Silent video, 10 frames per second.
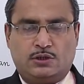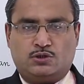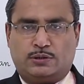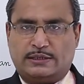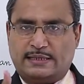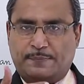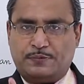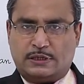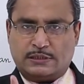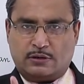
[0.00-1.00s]
So the
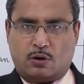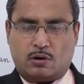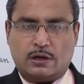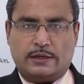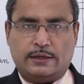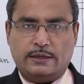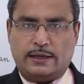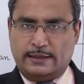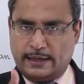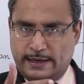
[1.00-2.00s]
chapters are occurring
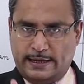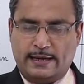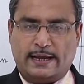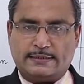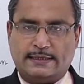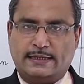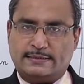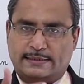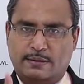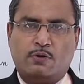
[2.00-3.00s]
in the index in the
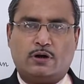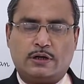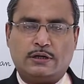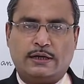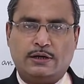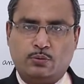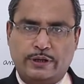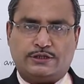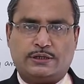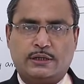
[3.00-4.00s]
same order in
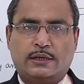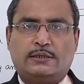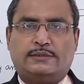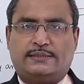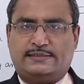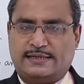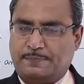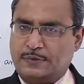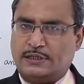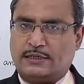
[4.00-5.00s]
which the
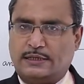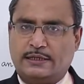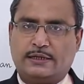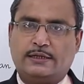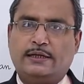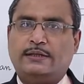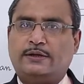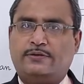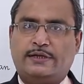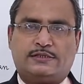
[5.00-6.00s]
chapters are there in
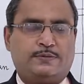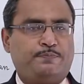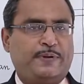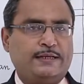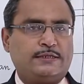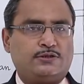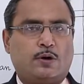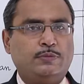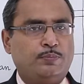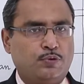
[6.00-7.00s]
the rest pages
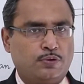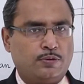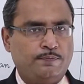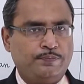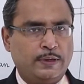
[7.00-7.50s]
of the book.